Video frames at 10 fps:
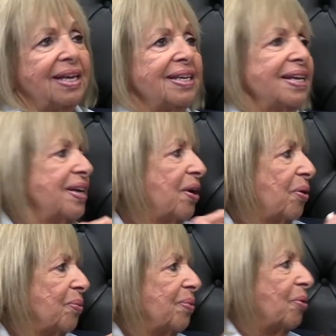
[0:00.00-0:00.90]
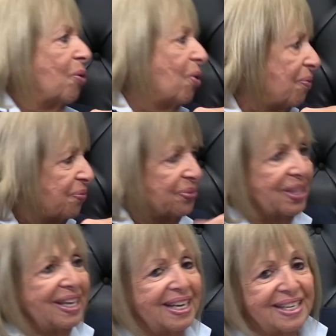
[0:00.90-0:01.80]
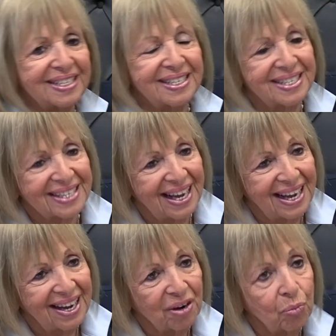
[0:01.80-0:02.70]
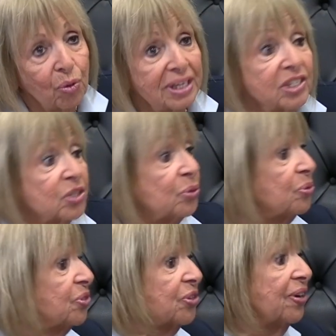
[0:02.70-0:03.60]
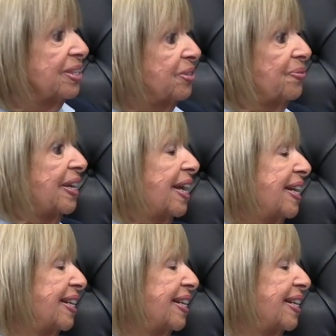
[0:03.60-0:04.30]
offer this, once school starts, forget it.